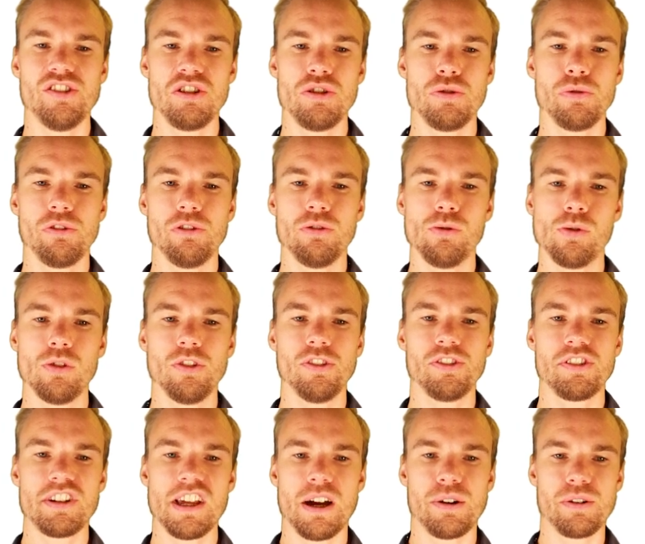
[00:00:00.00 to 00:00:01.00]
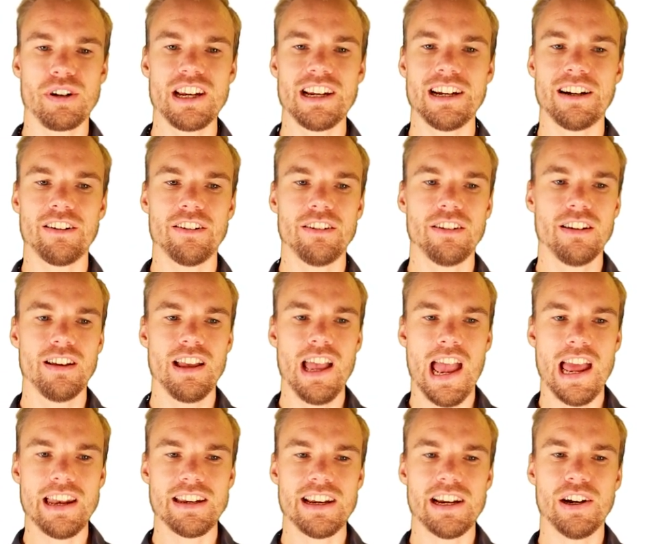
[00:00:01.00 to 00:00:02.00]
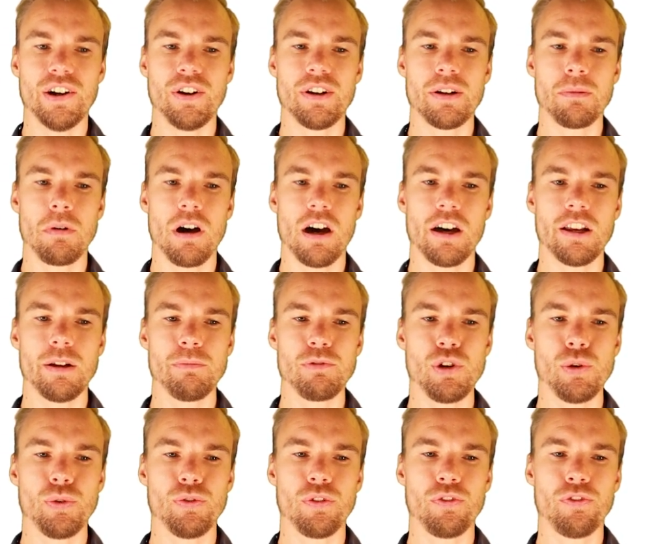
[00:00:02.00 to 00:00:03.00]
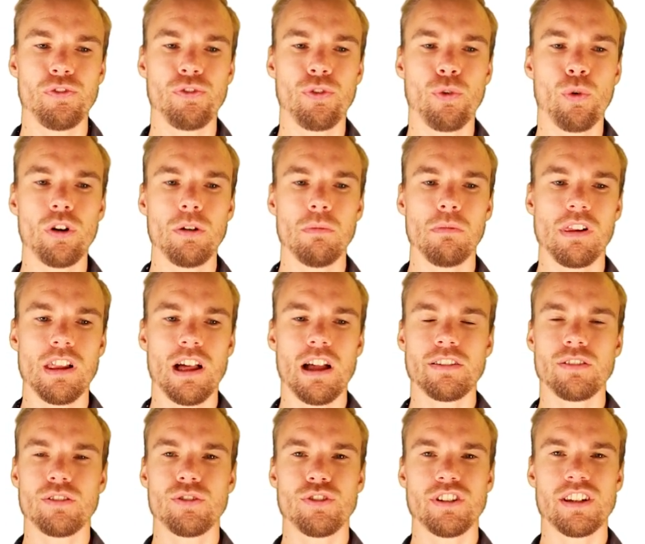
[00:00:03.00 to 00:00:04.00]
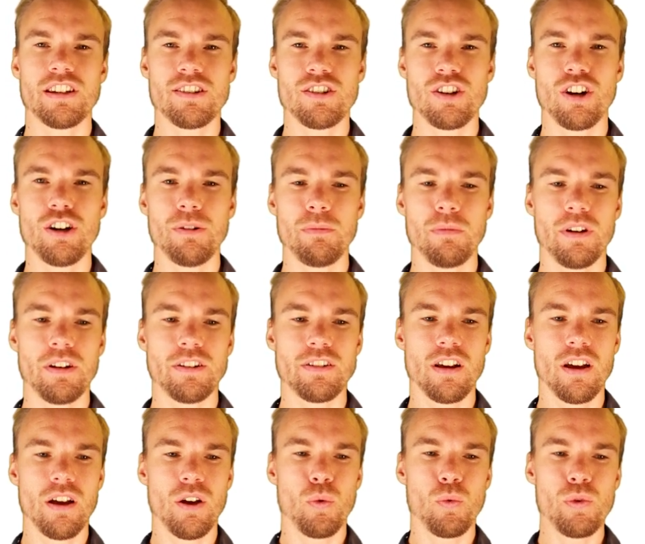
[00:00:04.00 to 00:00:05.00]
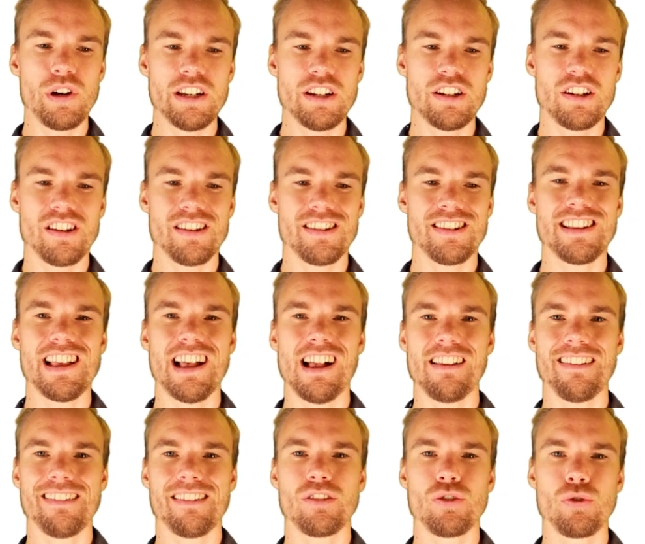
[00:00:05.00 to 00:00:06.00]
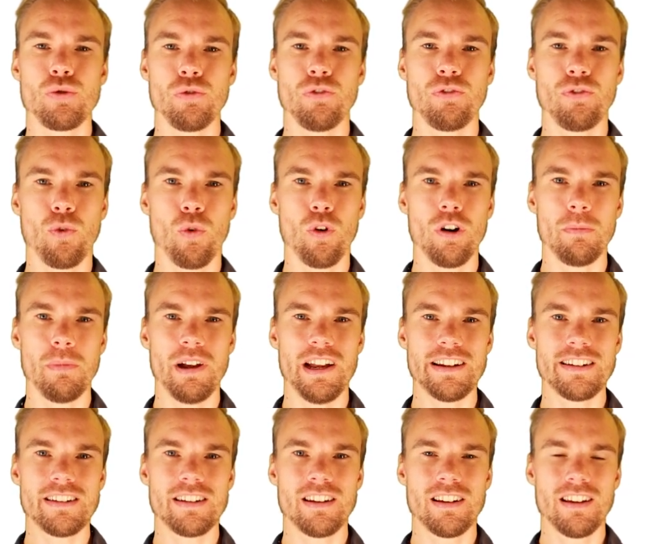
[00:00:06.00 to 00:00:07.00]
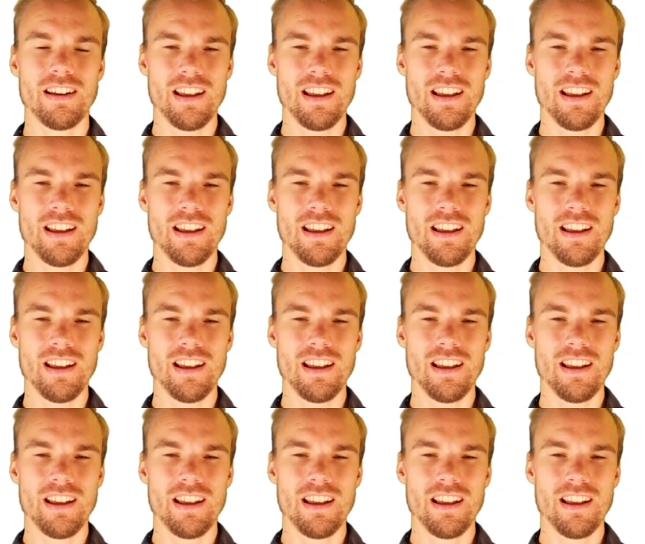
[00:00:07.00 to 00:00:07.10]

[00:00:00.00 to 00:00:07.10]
new rules down here and here in the bottom use a formula to determine which cells to format.